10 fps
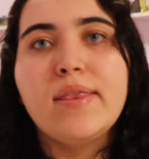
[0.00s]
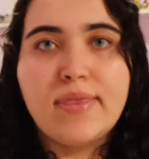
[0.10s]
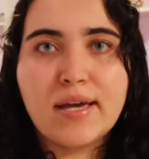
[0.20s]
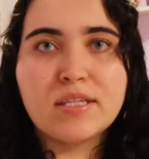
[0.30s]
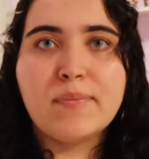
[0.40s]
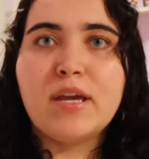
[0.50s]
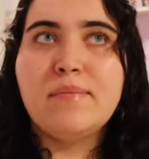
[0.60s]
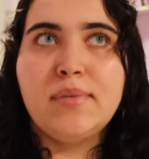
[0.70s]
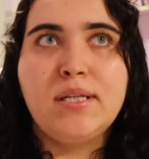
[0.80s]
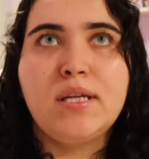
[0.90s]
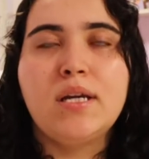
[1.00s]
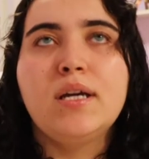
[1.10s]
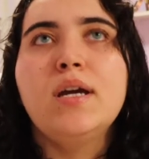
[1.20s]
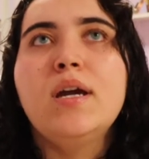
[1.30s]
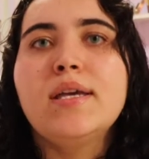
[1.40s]
That's my immediate
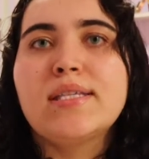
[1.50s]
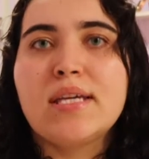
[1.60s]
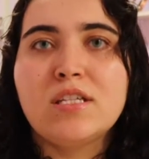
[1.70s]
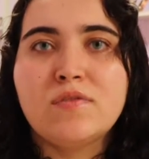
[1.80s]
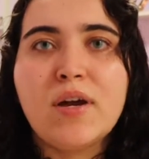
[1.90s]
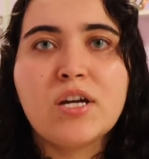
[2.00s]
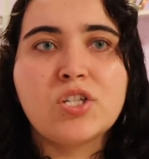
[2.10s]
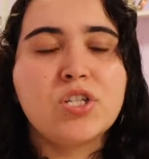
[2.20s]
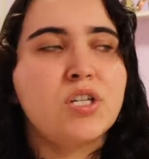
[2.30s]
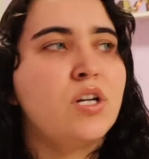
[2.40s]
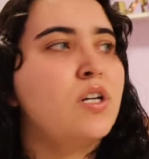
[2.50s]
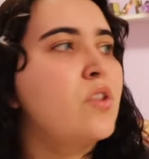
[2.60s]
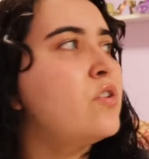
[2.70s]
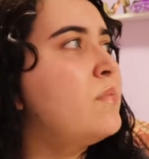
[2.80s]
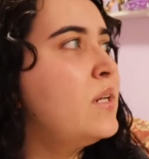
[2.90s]
satisfaction.
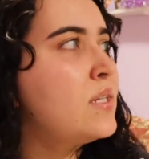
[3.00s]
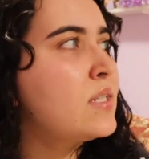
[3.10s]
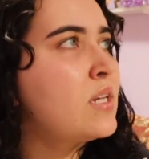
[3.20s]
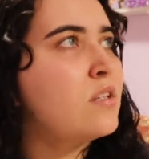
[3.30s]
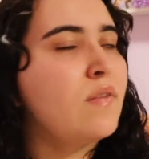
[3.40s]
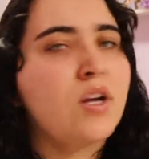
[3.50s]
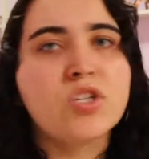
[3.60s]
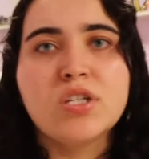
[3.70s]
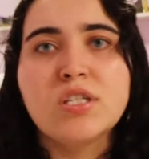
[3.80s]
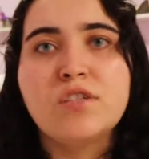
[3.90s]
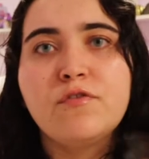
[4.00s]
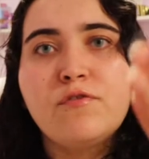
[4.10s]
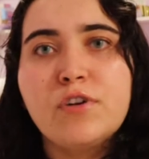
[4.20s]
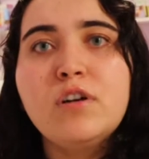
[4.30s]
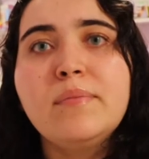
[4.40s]
Another immediate satisfaction is
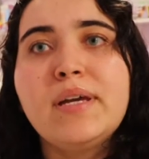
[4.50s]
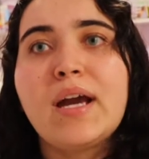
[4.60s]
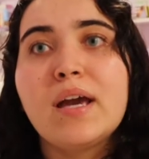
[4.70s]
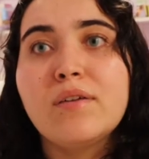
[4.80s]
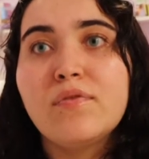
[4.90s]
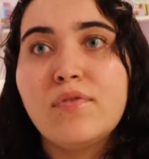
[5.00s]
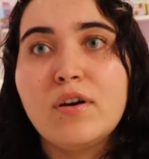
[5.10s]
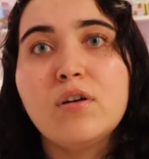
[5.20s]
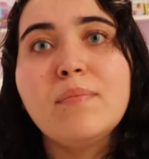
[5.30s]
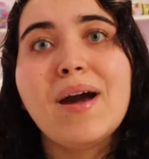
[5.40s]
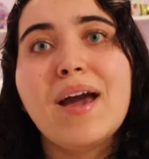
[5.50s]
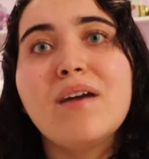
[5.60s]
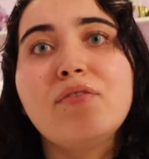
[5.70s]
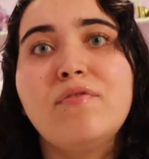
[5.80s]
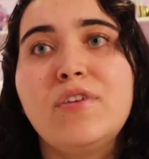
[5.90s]
filming. I film, I
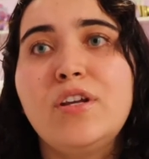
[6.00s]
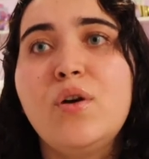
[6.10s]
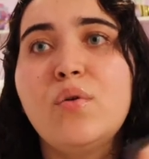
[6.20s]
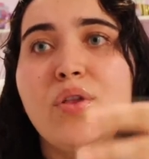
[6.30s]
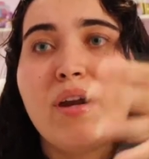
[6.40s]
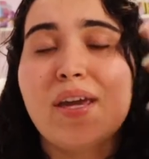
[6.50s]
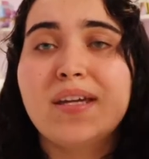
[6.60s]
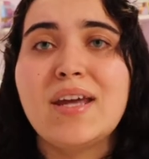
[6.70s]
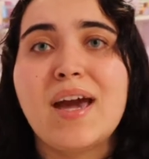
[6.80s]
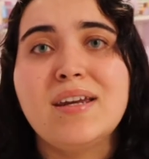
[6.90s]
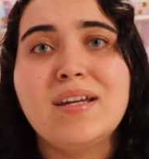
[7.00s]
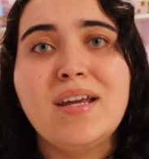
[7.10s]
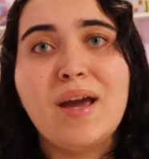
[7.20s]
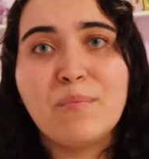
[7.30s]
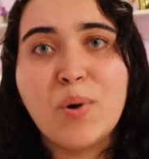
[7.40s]
have a video, then I can edit
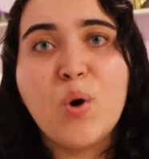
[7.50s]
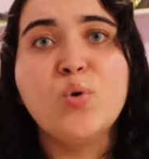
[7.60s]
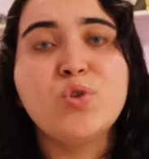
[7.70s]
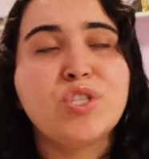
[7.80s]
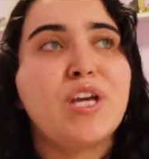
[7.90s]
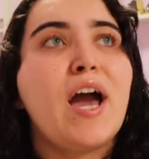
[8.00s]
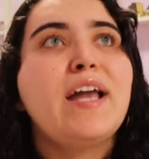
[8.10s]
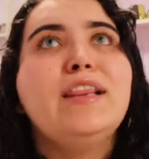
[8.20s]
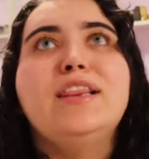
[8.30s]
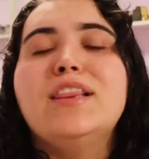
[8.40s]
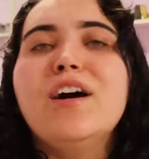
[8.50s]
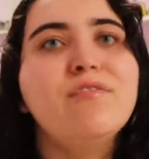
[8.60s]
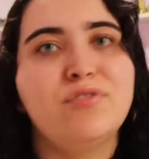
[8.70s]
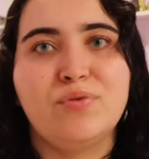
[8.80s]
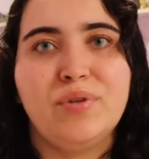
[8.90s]
it and post it. I
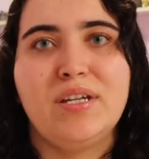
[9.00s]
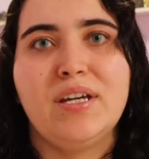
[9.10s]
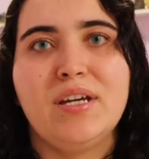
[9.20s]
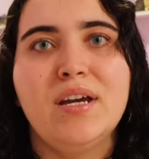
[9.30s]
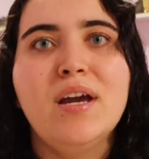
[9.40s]
love doing it.